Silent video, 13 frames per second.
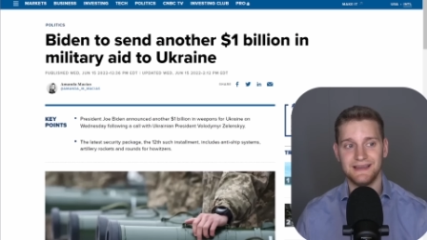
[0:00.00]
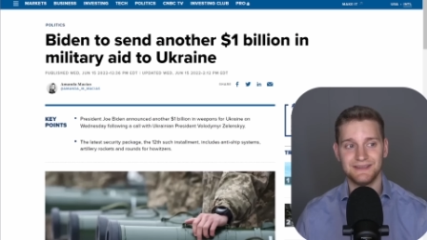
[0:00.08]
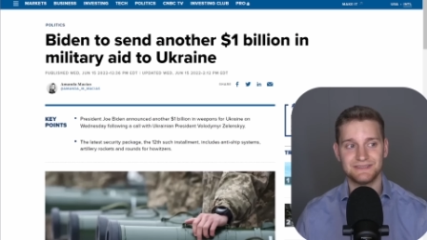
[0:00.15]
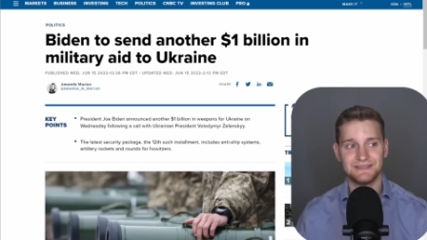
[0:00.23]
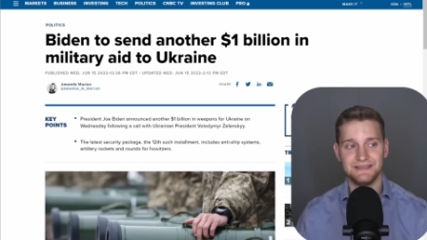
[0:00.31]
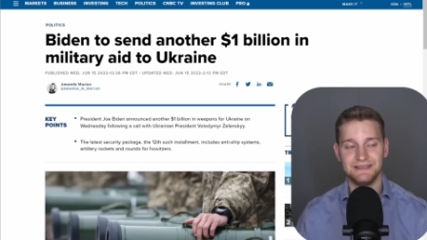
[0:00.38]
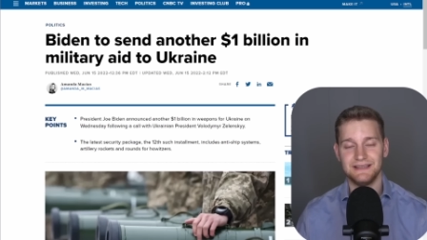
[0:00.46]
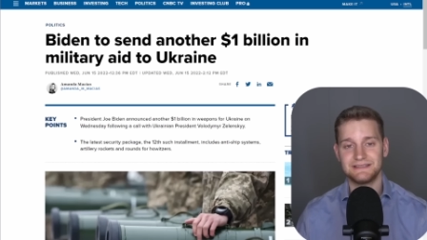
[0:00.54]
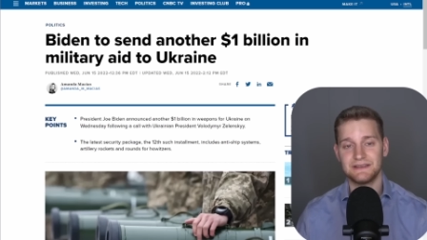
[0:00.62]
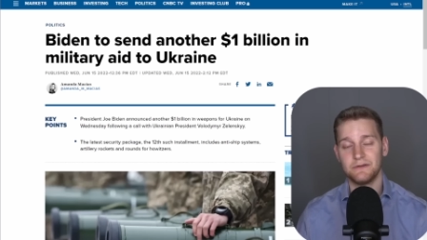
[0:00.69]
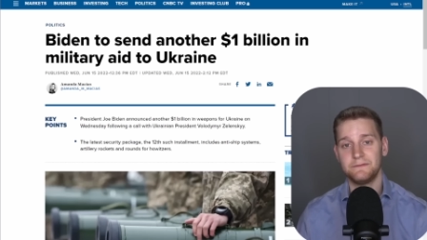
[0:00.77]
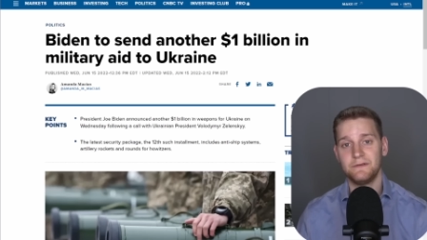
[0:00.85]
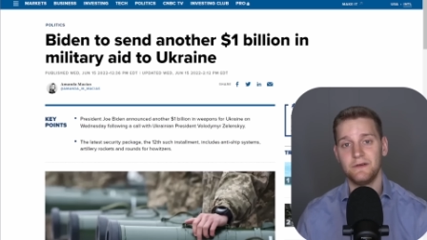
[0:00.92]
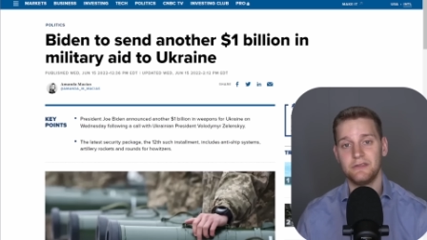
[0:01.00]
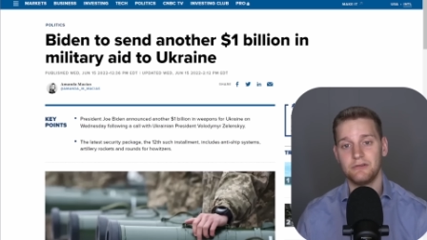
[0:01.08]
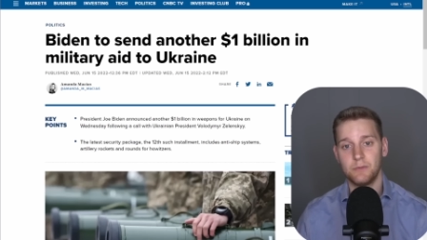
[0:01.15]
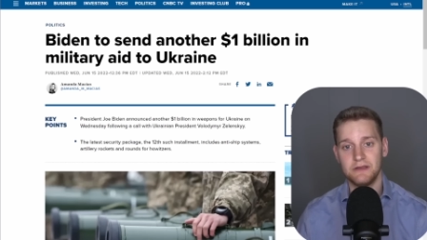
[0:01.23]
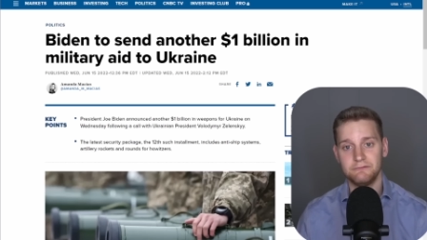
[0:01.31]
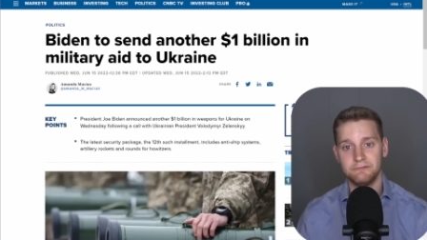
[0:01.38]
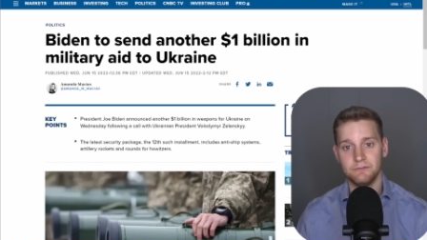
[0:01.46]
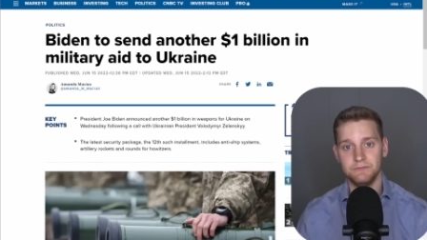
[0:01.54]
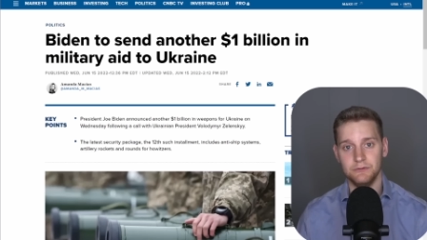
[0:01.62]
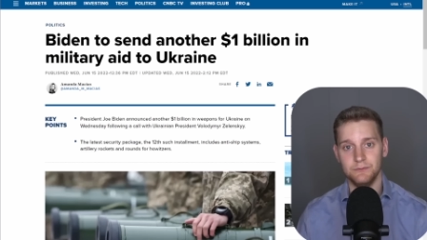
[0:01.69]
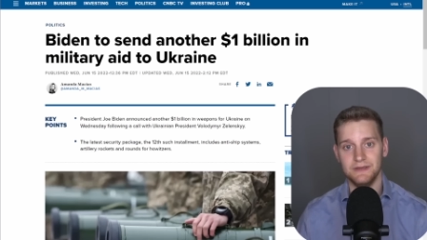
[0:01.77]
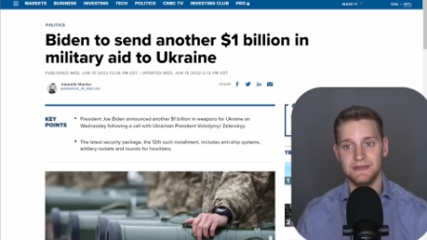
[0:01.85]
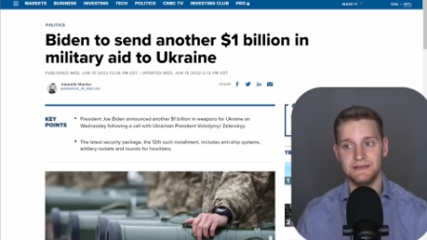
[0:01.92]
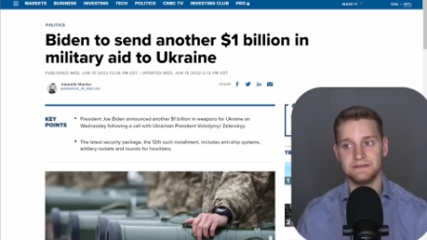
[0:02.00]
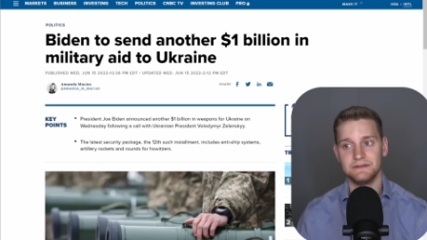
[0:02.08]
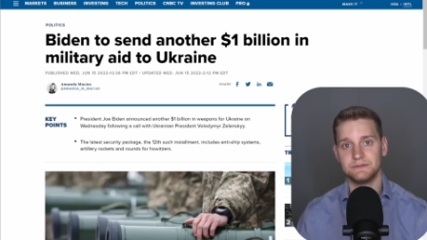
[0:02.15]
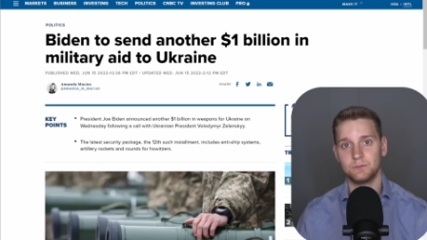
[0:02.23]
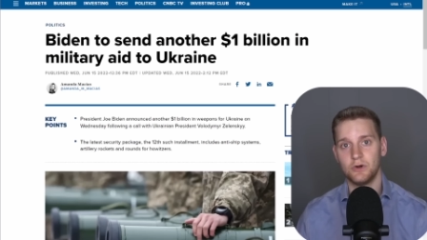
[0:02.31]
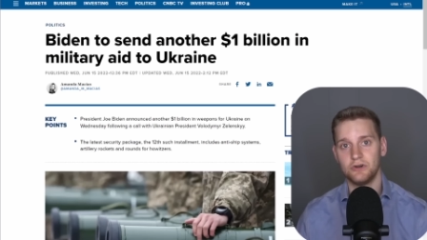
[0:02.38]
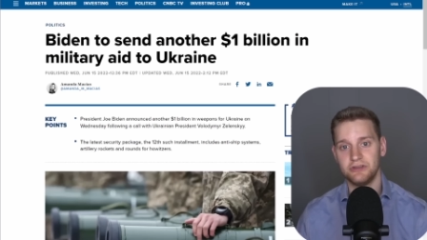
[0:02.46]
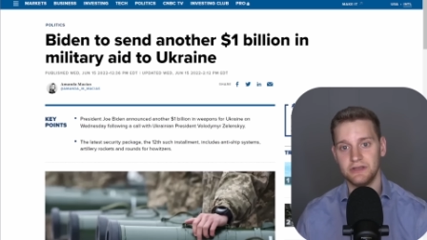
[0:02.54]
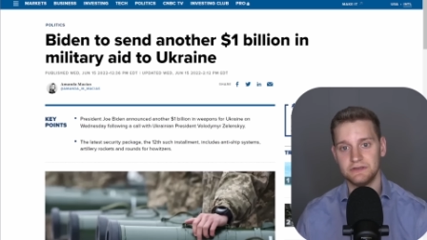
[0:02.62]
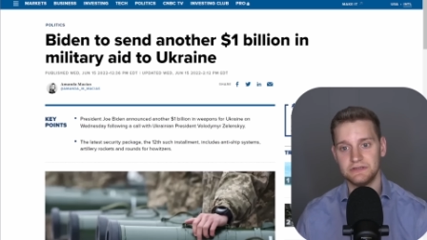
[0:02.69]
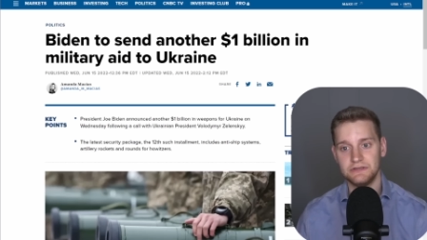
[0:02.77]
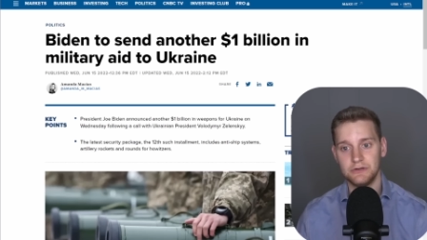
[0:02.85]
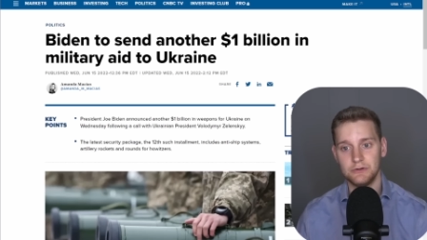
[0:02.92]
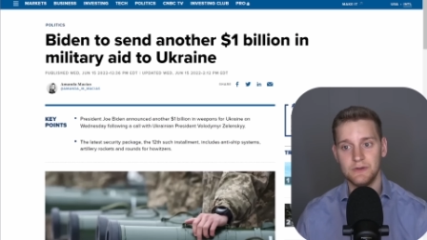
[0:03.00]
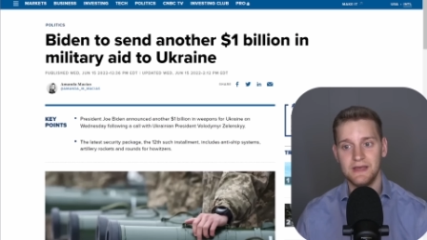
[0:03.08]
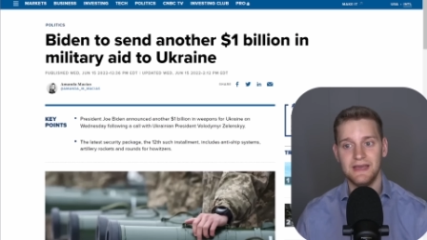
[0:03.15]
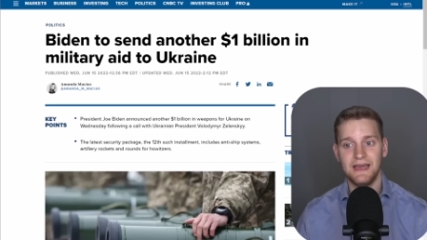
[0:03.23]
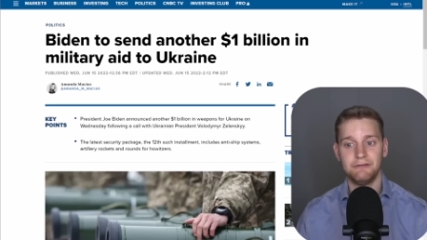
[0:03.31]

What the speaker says: actually it's a lot further away from you. It isn't as worrying to you.